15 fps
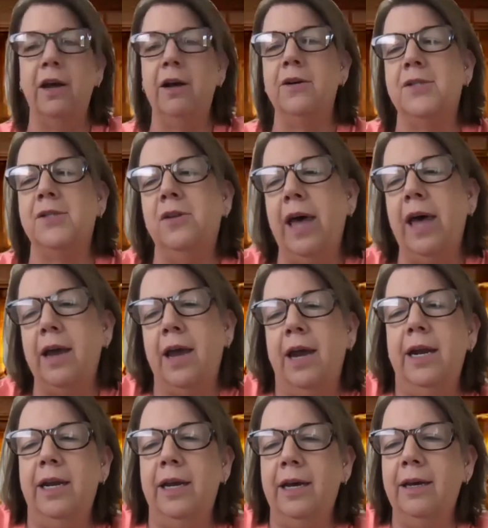so that
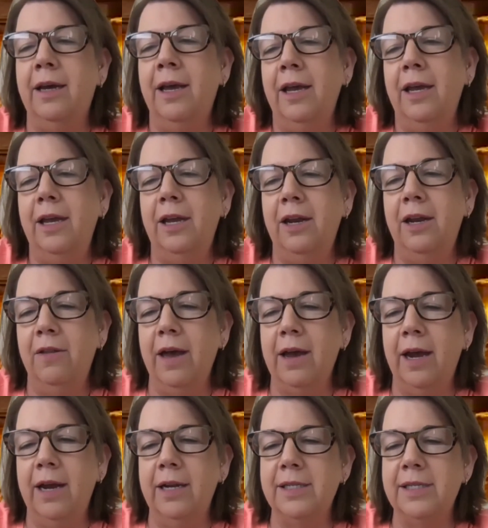kind
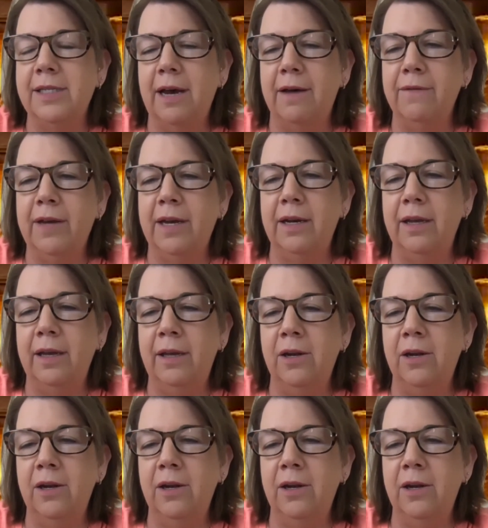of stuff can,